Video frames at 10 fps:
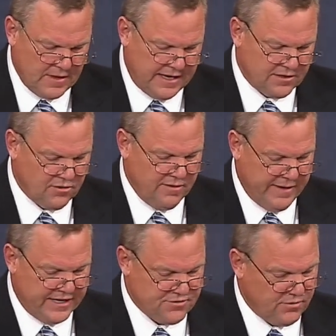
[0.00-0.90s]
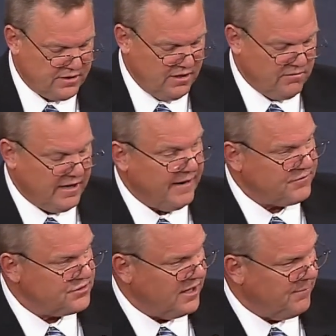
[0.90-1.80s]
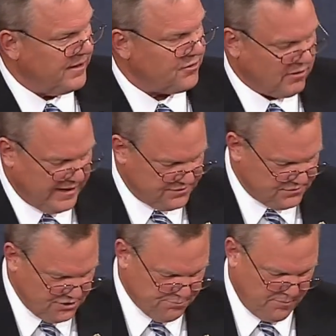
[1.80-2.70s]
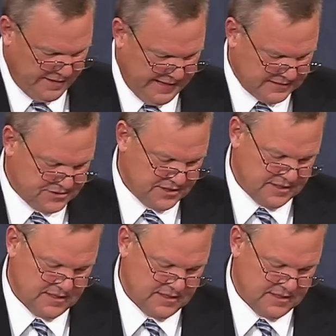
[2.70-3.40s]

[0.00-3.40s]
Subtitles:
I can only imagine what they would have to say about the rise of super PACs.